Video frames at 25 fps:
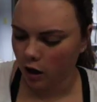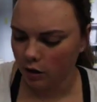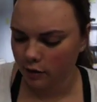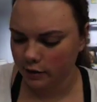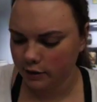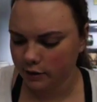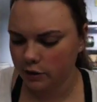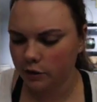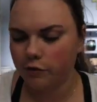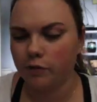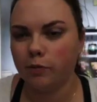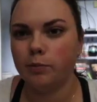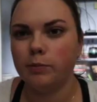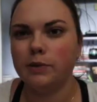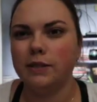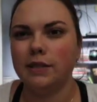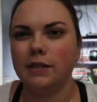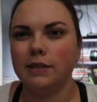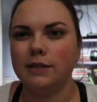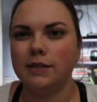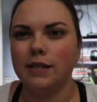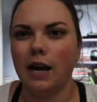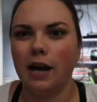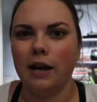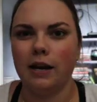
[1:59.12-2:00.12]
All these are from
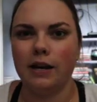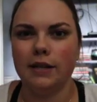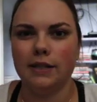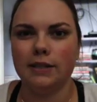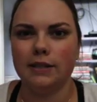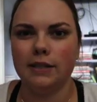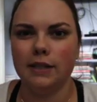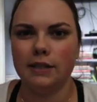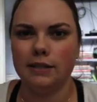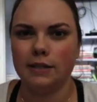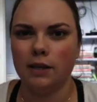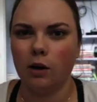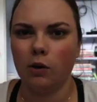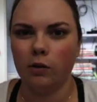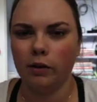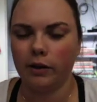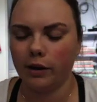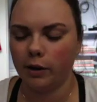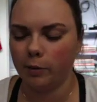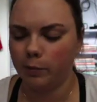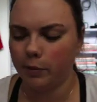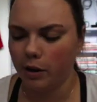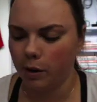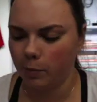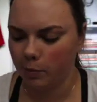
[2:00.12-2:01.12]
Society 6, and I'll link
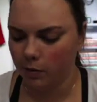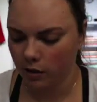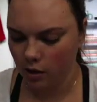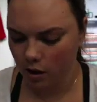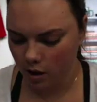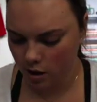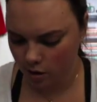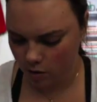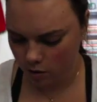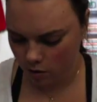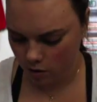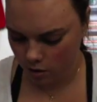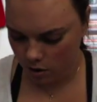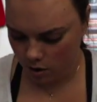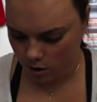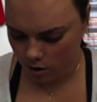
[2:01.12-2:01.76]
them down below.